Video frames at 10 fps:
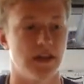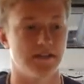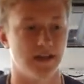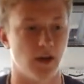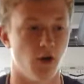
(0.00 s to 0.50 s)

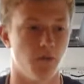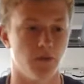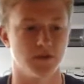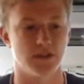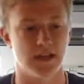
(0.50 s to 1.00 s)
It's like
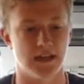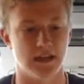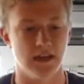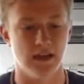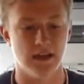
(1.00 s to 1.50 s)
almost like
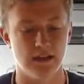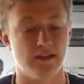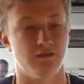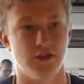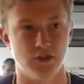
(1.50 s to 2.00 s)

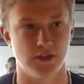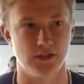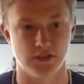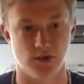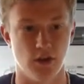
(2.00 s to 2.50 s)

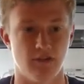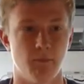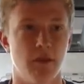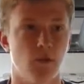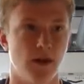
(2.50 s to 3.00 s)
divisions. So you have a
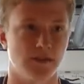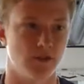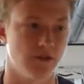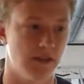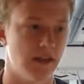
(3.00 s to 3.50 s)

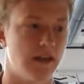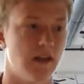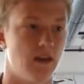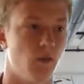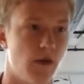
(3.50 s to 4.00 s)
Midwestern League,
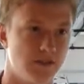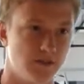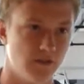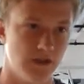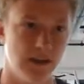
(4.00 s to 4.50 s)
and a
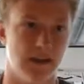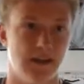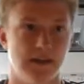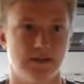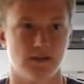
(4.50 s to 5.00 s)
Western League, and
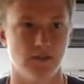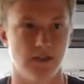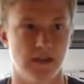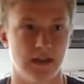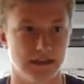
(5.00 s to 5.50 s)
an Eastern
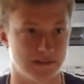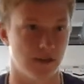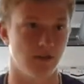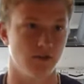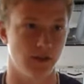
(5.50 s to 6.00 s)
League, and a
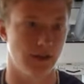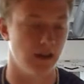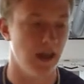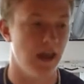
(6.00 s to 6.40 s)
Southern League.